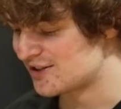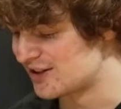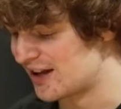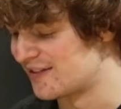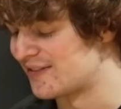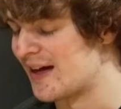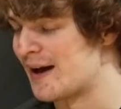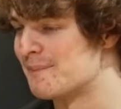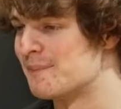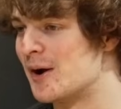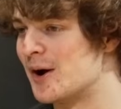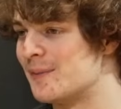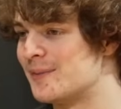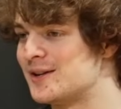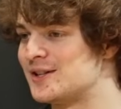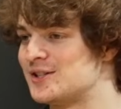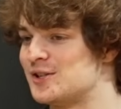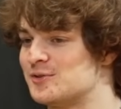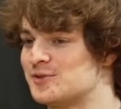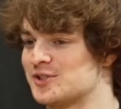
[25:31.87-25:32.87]
in that
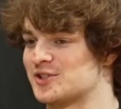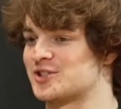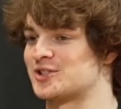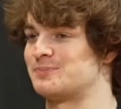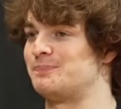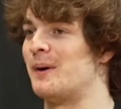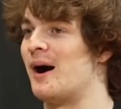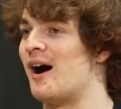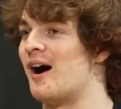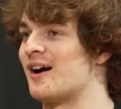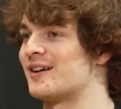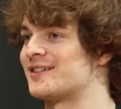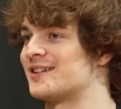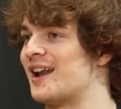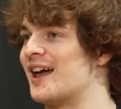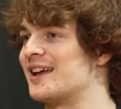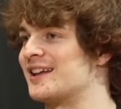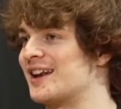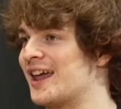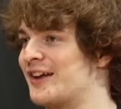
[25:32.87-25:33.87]
moment you just sparked
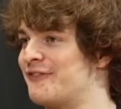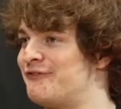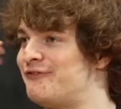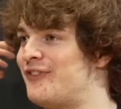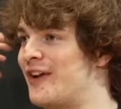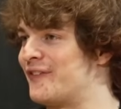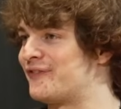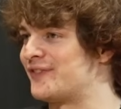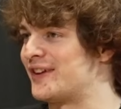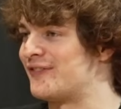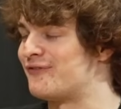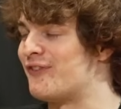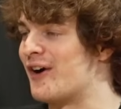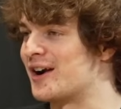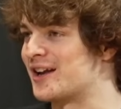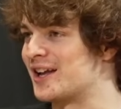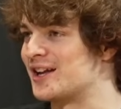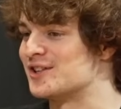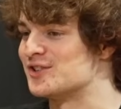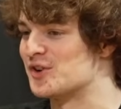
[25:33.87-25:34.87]
like like fifty
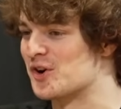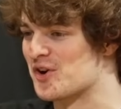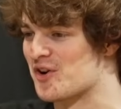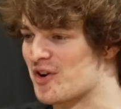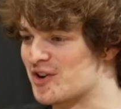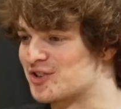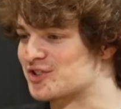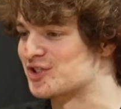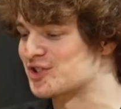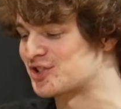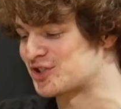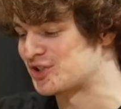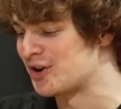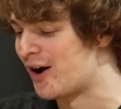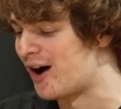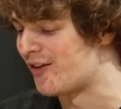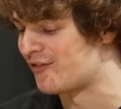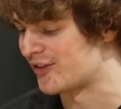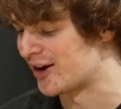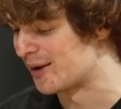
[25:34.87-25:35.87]
fucking neurons just
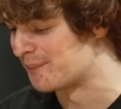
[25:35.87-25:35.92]
shot